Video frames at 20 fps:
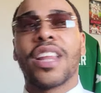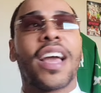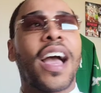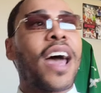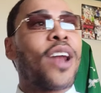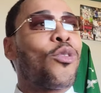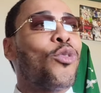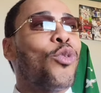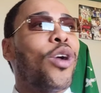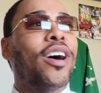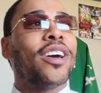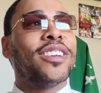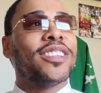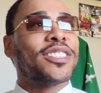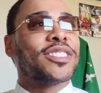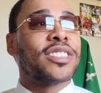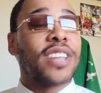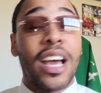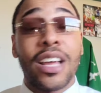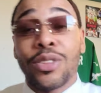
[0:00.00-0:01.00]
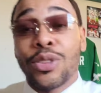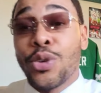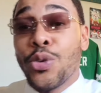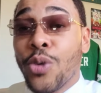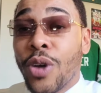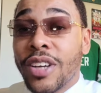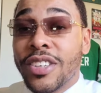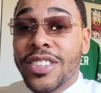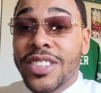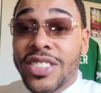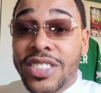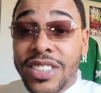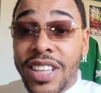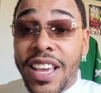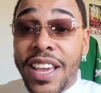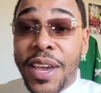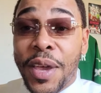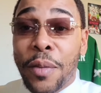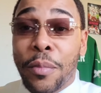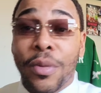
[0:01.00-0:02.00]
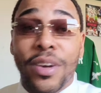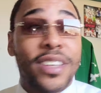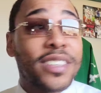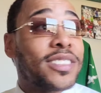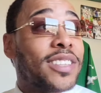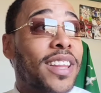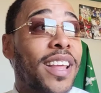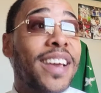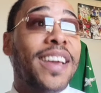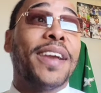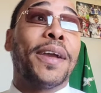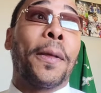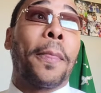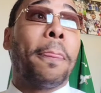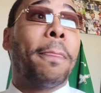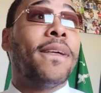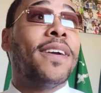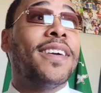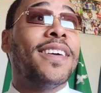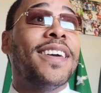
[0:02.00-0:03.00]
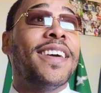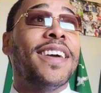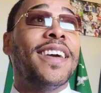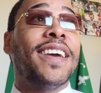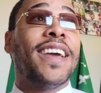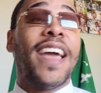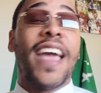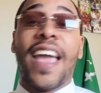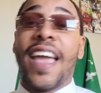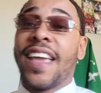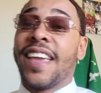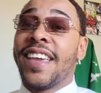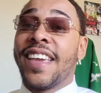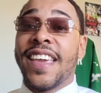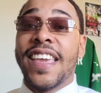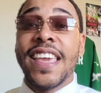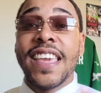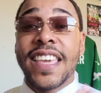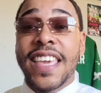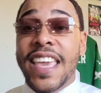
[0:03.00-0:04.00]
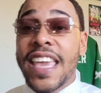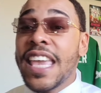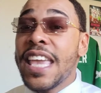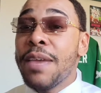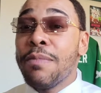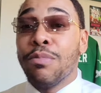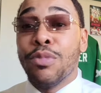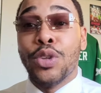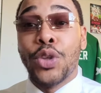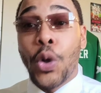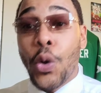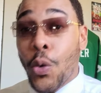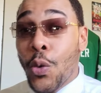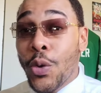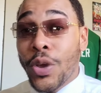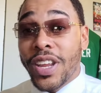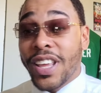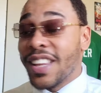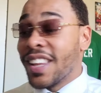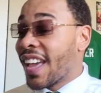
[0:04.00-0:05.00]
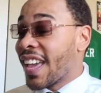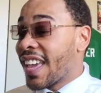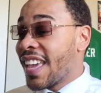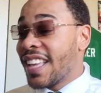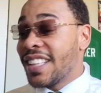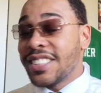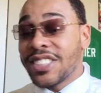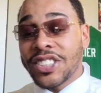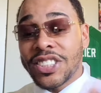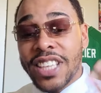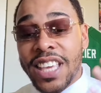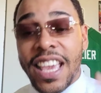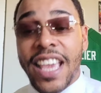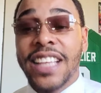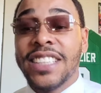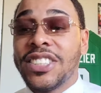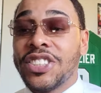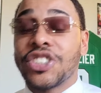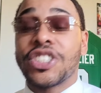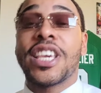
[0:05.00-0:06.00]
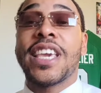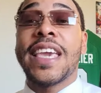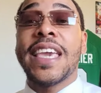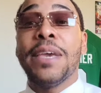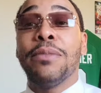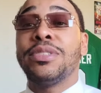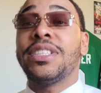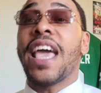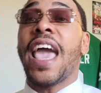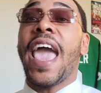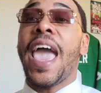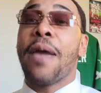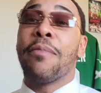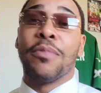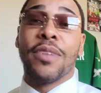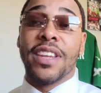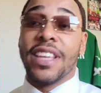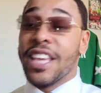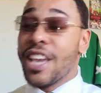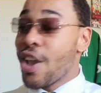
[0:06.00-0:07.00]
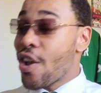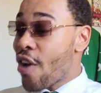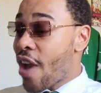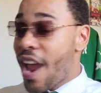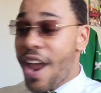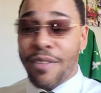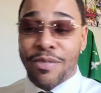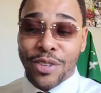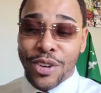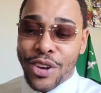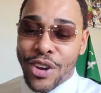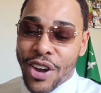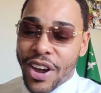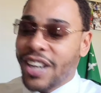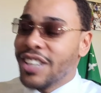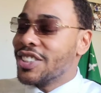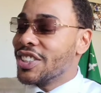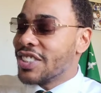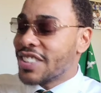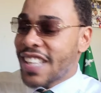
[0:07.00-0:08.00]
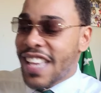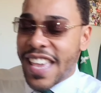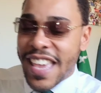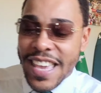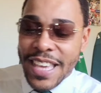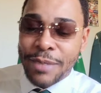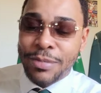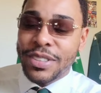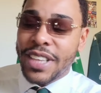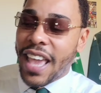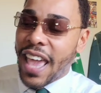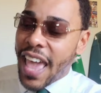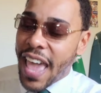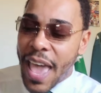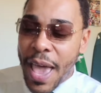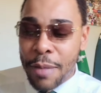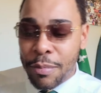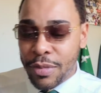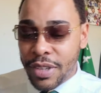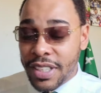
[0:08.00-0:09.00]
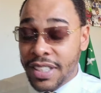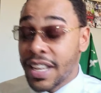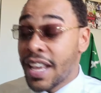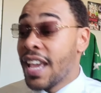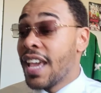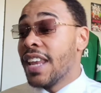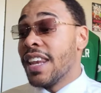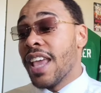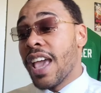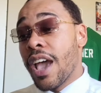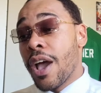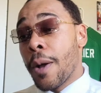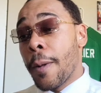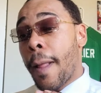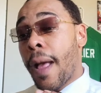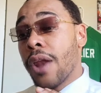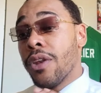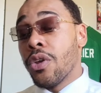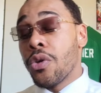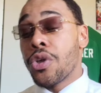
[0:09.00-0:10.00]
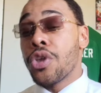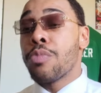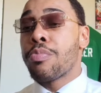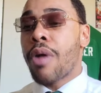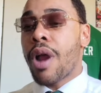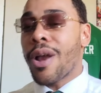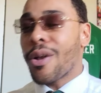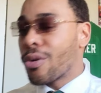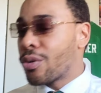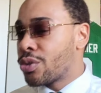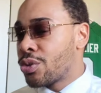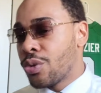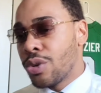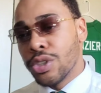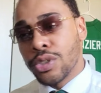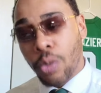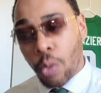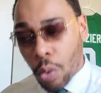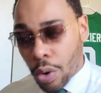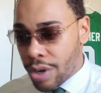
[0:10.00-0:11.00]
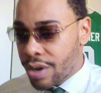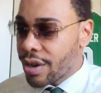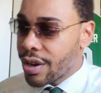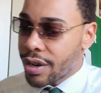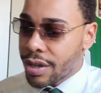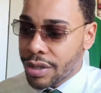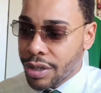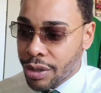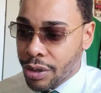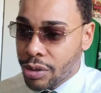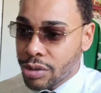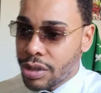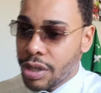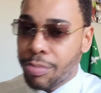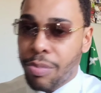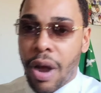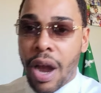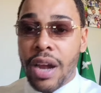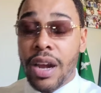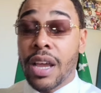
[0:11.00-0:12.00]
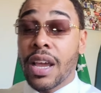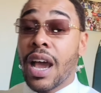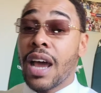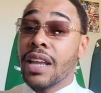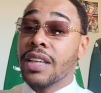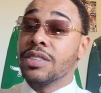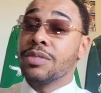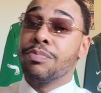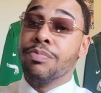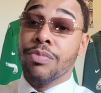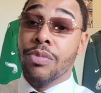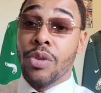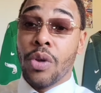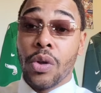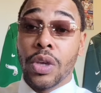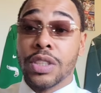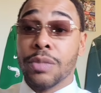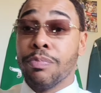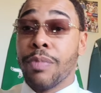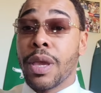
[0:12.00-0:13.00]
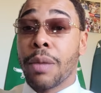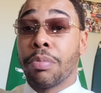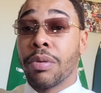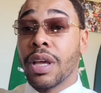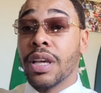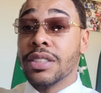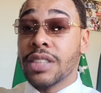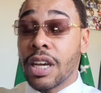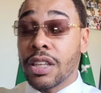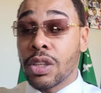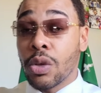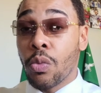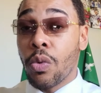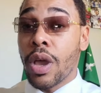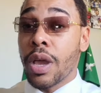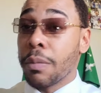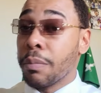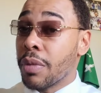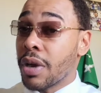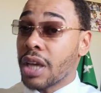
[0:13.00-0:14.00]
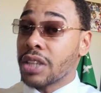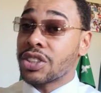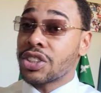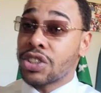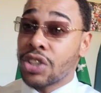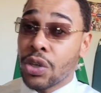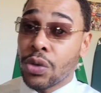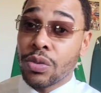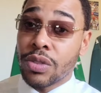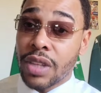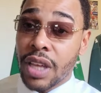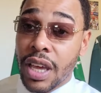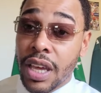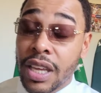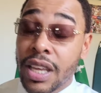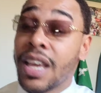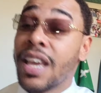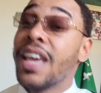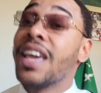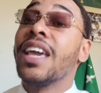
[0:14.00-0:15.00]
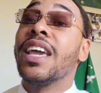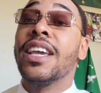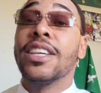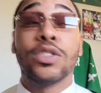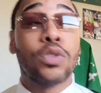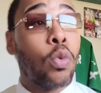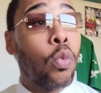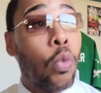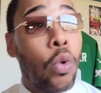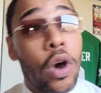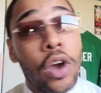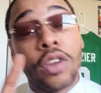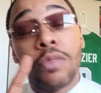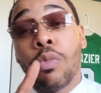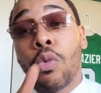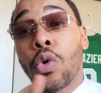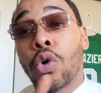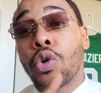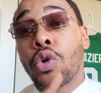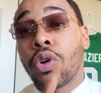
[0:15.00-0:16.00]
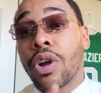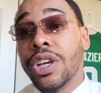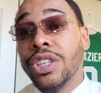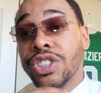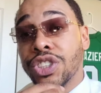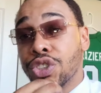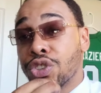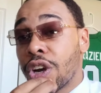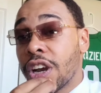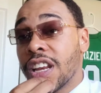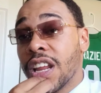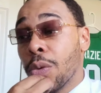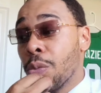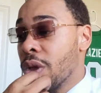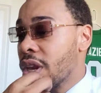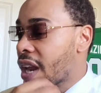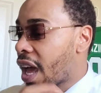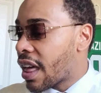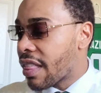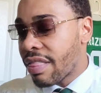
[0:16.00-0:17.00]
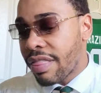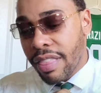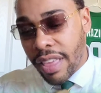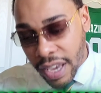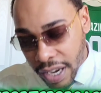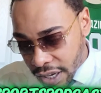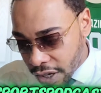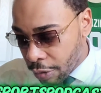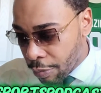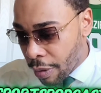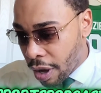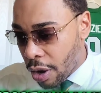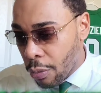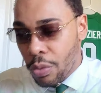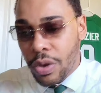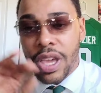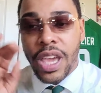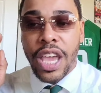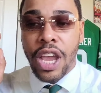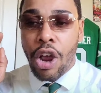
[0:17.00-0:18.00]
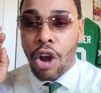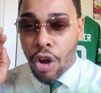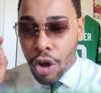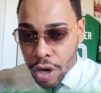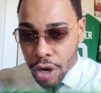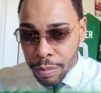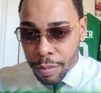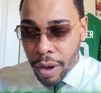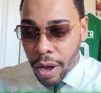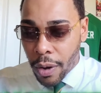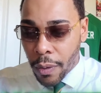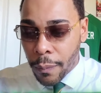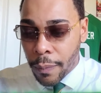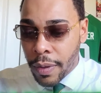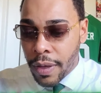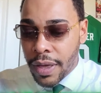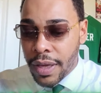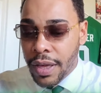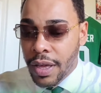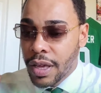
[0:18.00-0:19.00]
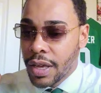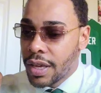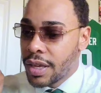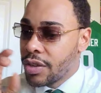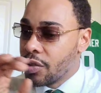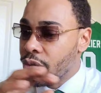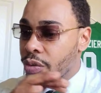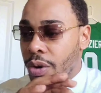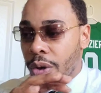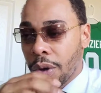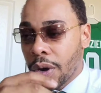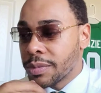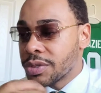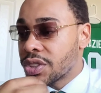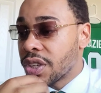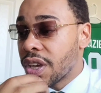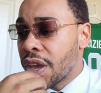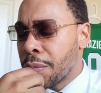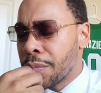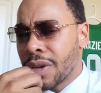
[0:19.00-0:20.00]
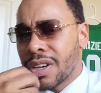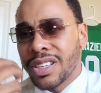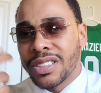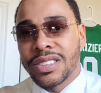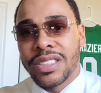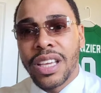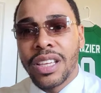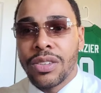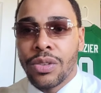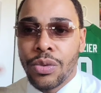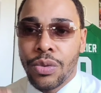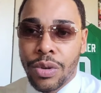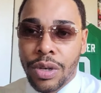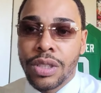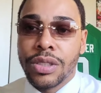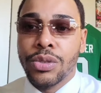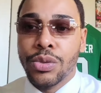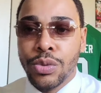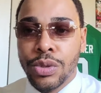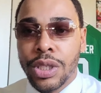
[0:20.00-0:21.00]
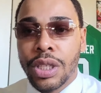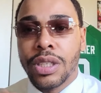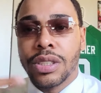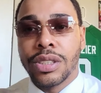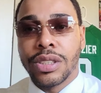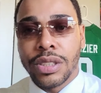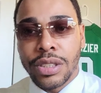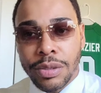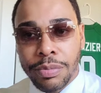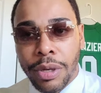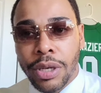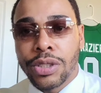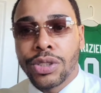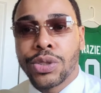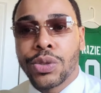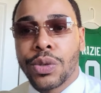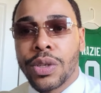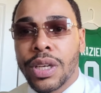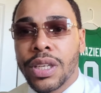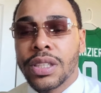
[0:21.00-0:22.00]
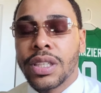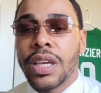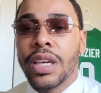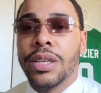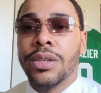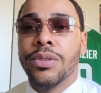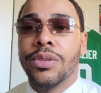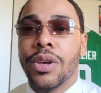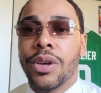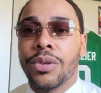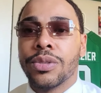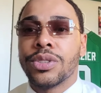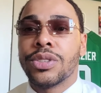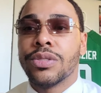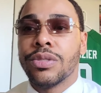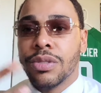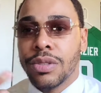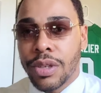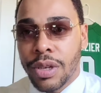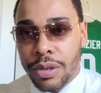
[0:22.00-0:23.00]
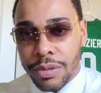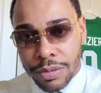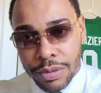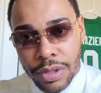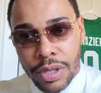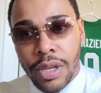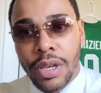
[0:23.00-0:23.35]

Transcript: Like I don't understand. I do understand, but it's like he keep doing it. Like it just it just keeps happening year after year. It just keeps happening. Now I know he probably gonna do these one year deals. He probably done got his you know his big plays out the way, but I still think it's one more crazy trade that we not thinking about. We ain't heard about. You know what I'm saying? Because they do their due diligence, making sure that they you know you know.